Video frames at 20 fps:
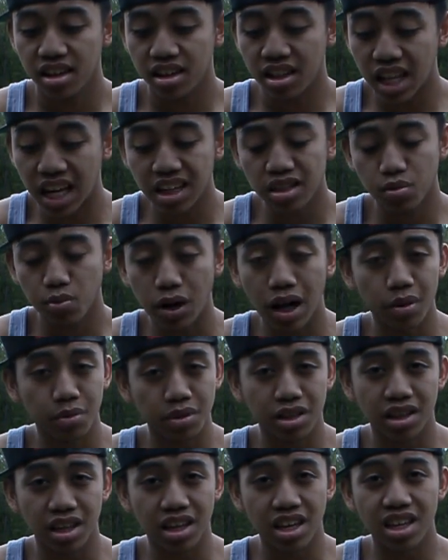that's
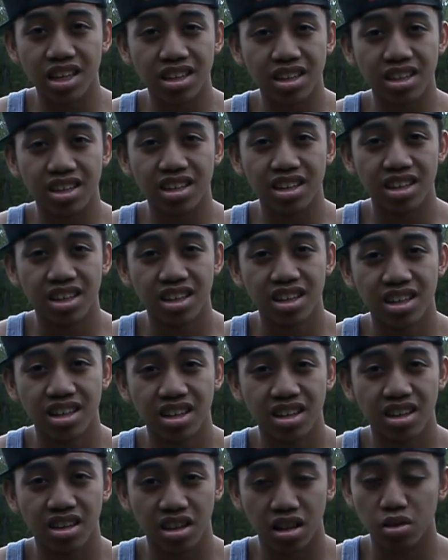probably the key.
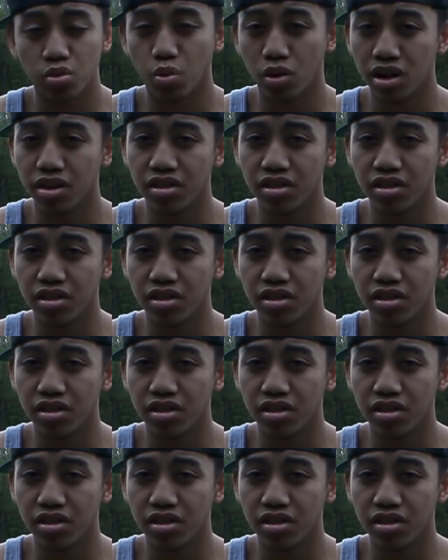That's one